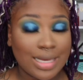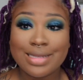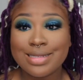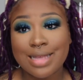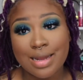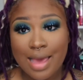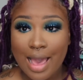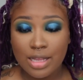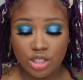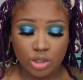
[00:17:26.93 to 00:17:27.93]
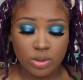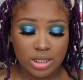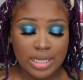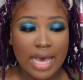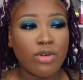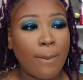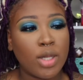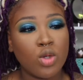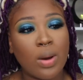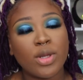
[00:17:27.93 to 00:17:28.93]
a snatch so since i have one
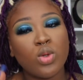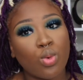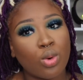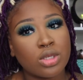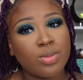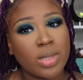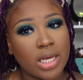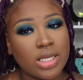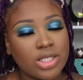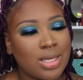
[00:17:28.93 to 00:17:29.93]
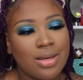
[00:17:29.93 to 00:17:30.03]
blue i'm gonna do orange blush